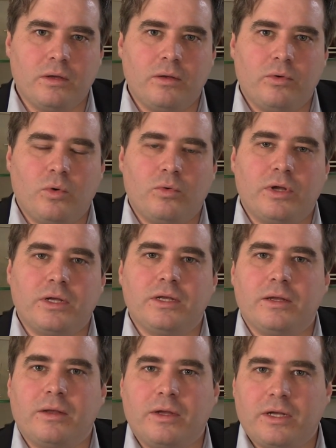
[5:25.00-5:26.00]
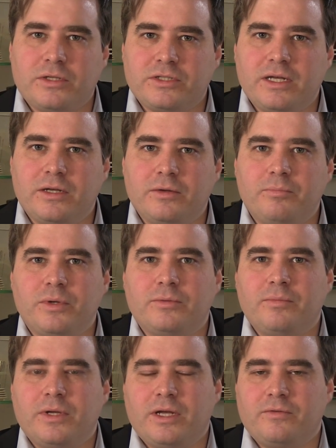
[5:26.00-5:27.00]
noting that the consent
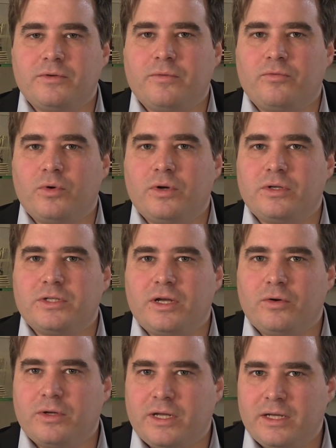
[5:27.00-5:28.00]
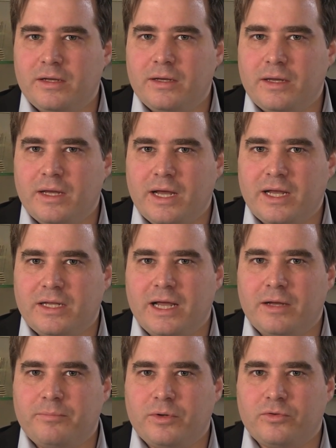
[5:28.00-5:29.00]
must be given voluntarily and
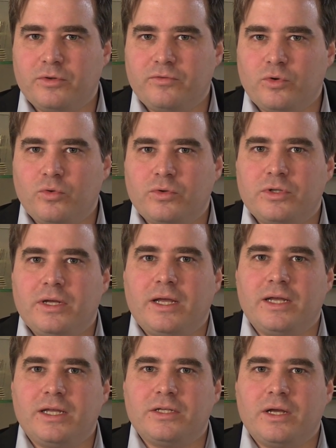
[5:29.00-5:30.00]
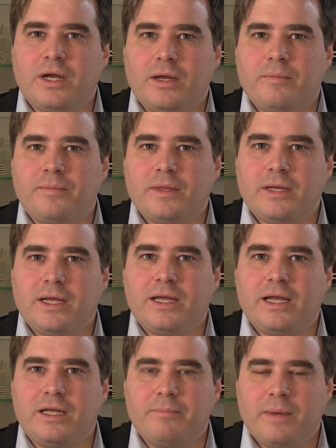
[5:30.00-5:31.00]
can be revoked at any time in
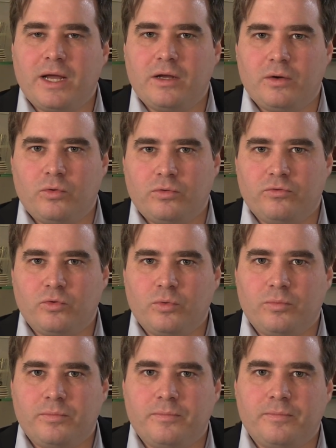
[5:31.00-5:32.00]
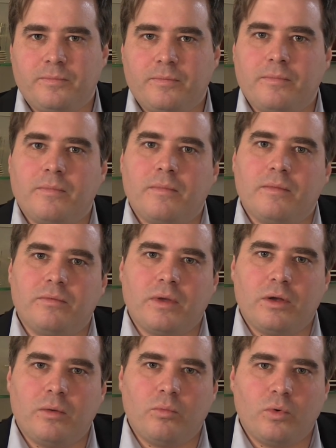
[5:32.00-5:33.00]
any manner or form.
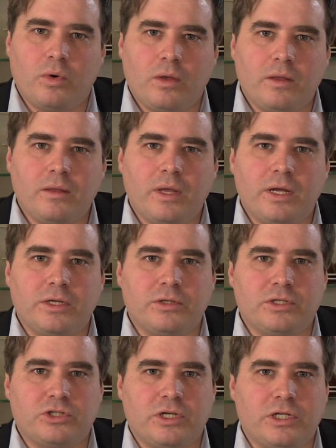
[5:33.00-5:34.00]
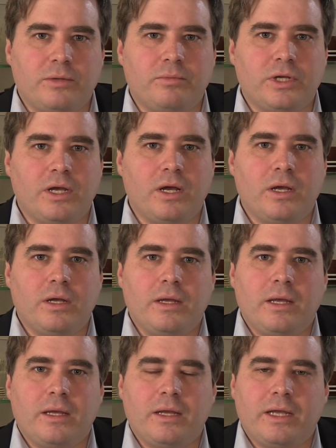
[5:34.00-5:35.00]
Furthermore, under the GDPR,
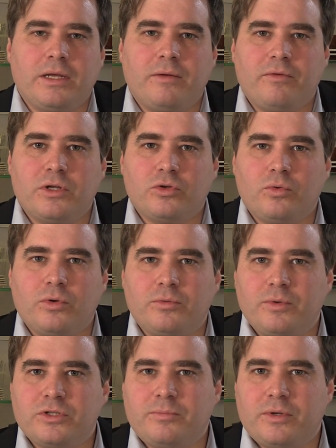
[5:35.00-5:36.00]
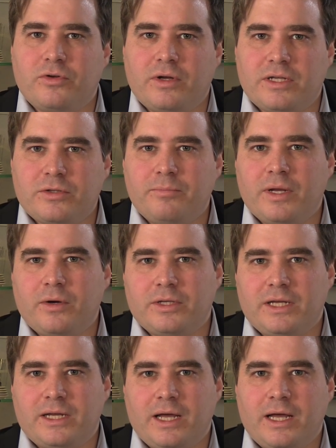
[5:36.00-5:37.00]
individuals must be
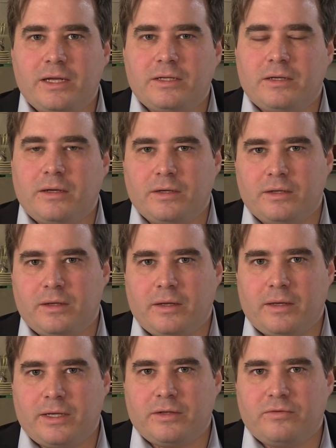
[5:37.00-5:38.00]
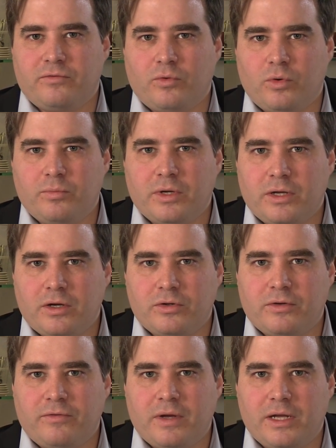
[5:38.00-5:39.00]
transparently and informed and
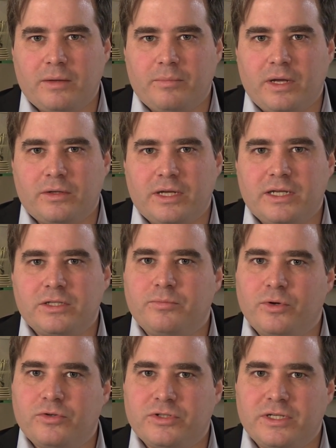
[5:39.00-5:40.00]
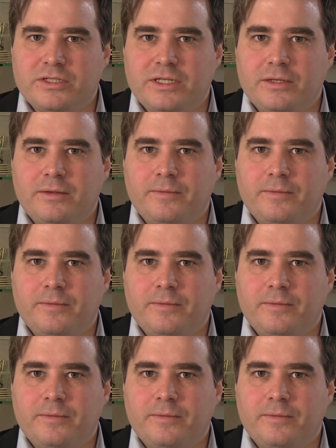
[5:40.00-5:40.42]
notified about data processing.